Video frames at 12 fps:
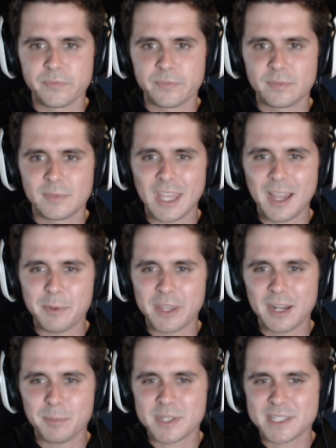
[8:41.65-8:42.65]
Yeah, but you
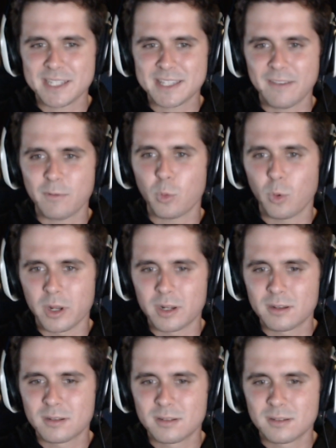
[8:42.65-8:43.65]
gotta protect
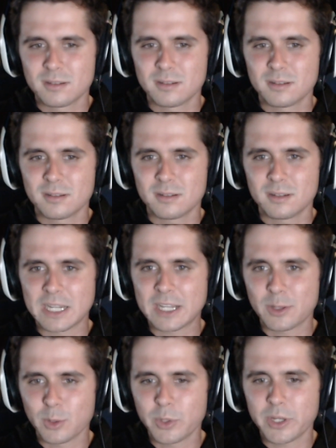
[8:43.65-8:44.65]
everyone.
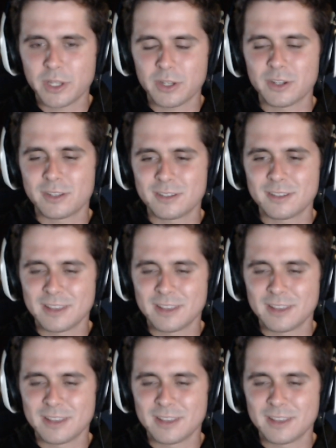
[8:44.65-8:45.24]
Including,